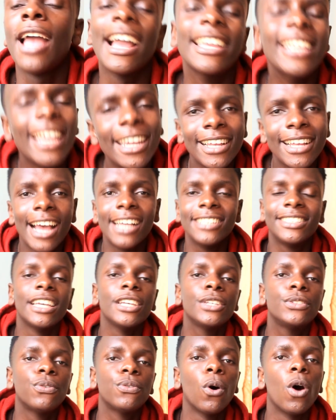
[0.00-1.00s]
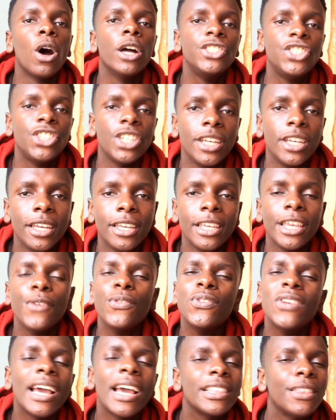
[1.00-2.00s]
Again guys, thanks for watching. If
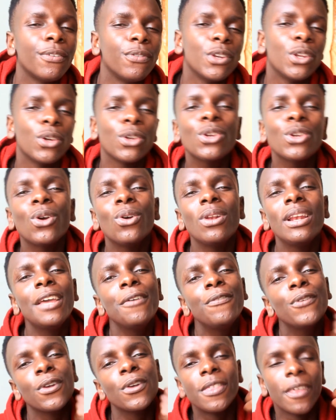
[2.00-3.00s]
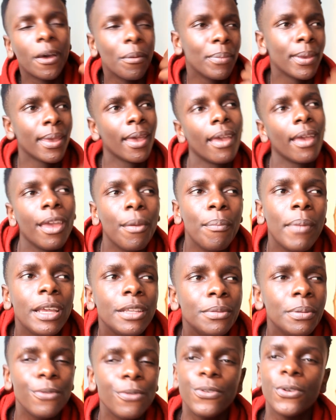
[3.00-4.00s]
you like the video, you know, leave your thumb here. It
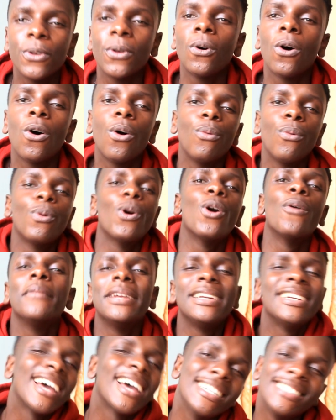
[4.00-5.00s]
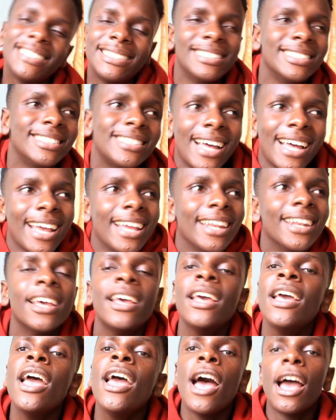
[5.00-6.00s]
makes me feel all warm and nice inside.
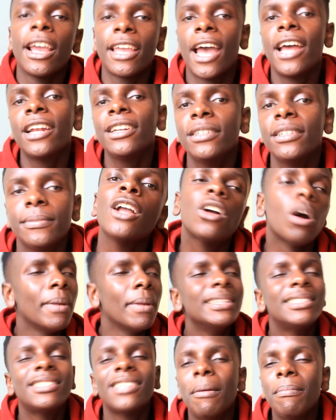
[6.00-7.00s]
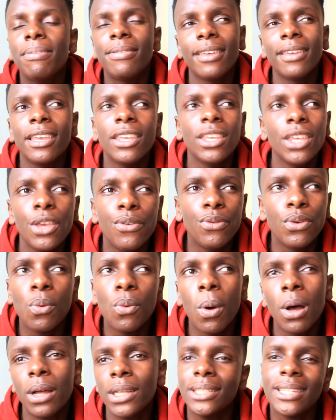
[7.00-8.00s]
Again, comment something if you
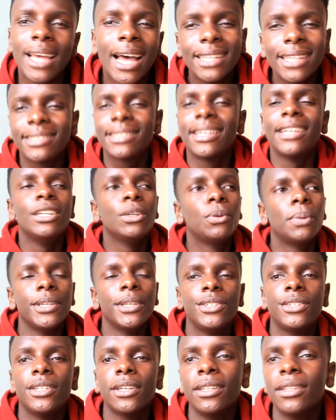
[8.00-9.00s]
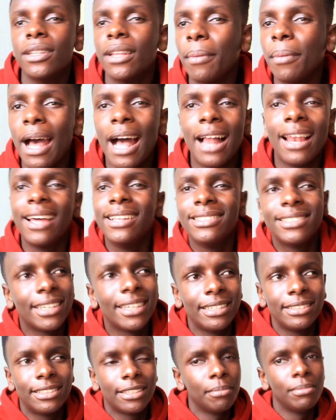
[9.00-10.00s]
want. Ask any question, I'll answer
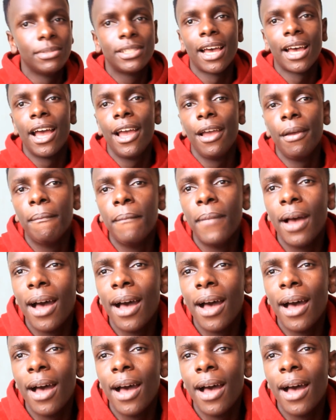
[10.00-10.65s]
it sometime.